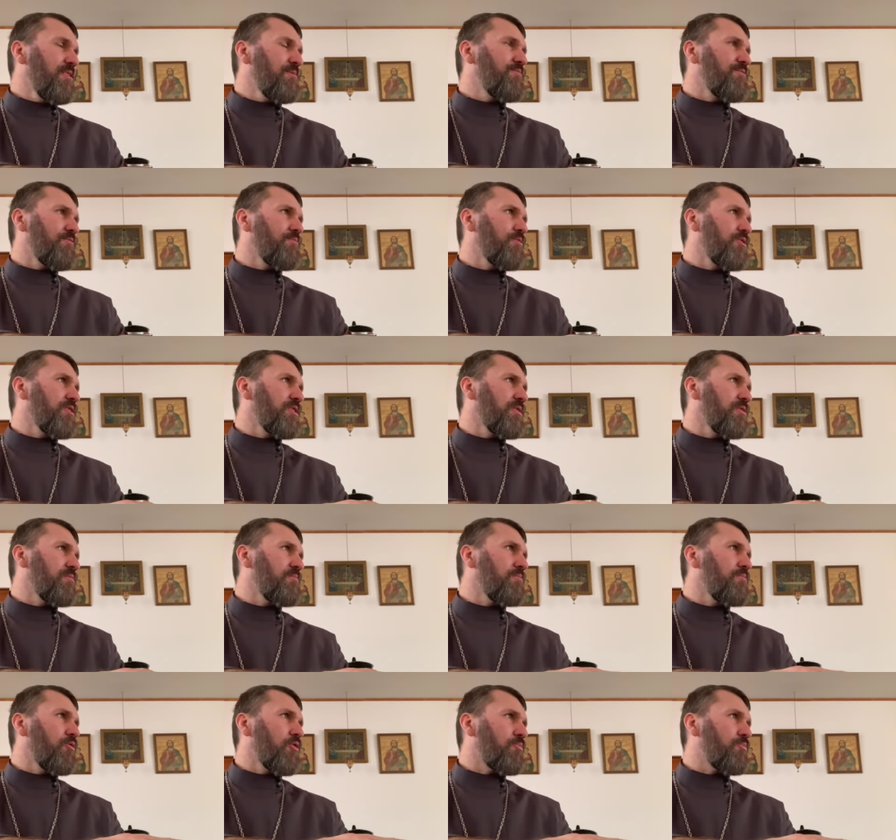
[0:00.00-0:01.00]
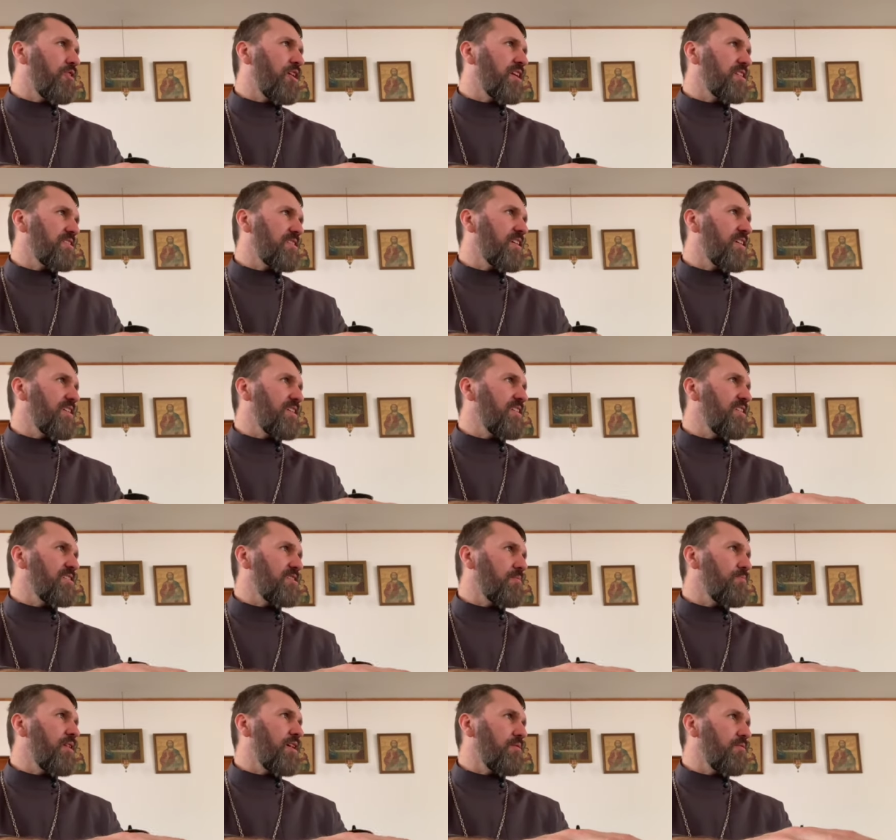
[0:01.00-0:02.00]
really more Protestant ideas
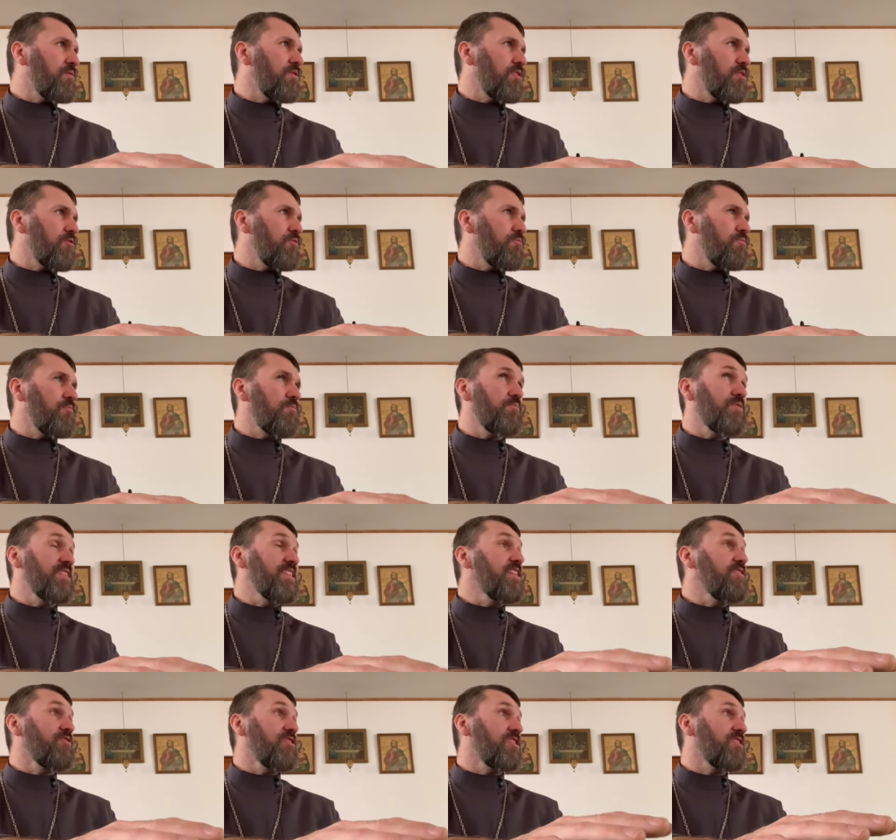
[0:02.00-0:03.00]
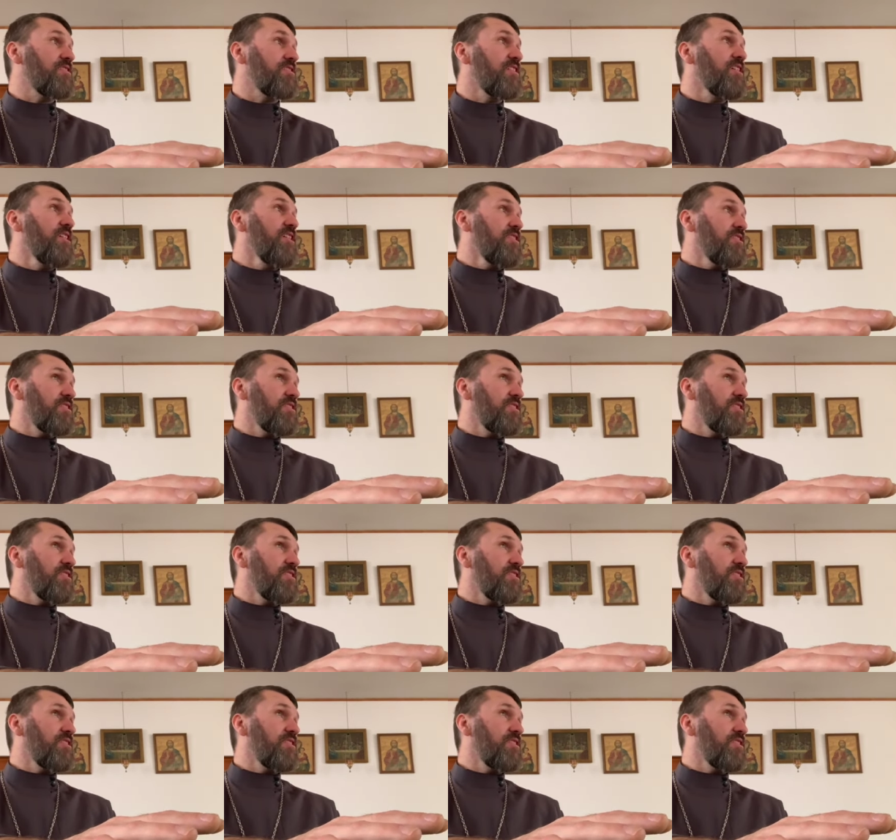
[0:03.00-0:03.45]
about you know believing in.